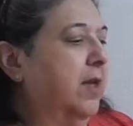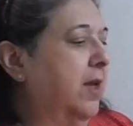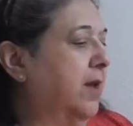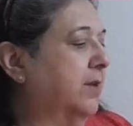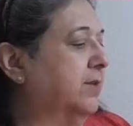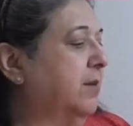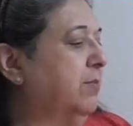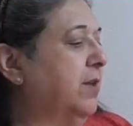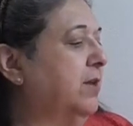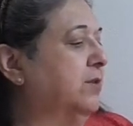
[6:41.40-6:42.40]
And some
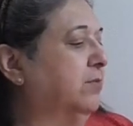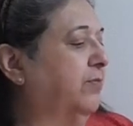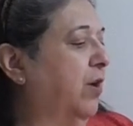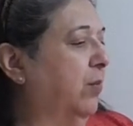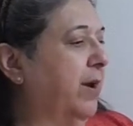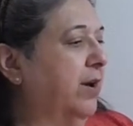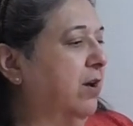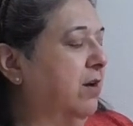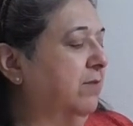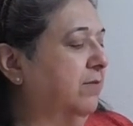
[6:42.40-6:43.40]
things fall right
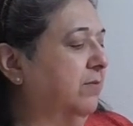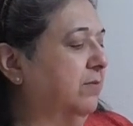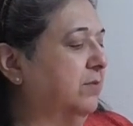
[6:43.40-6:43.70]
off.